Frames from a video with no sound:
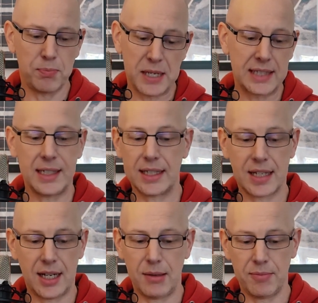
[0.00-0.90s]
Beast in Our
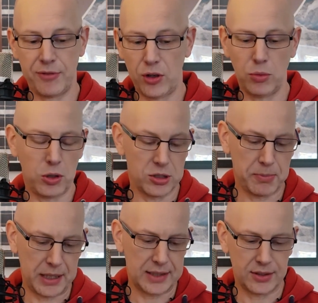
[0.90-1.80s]
Time, Fallen Walls
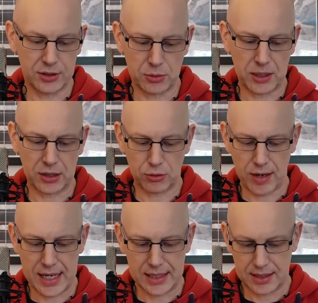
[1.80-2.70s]
and Pedestals as well.
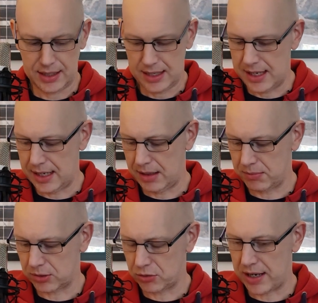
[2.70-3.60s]
Great
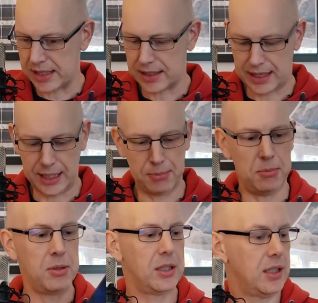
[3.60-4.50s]

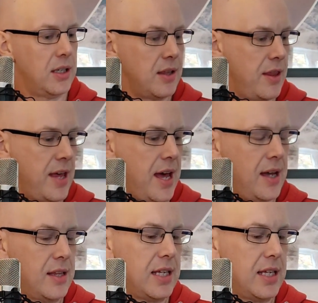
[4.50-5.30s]
album there.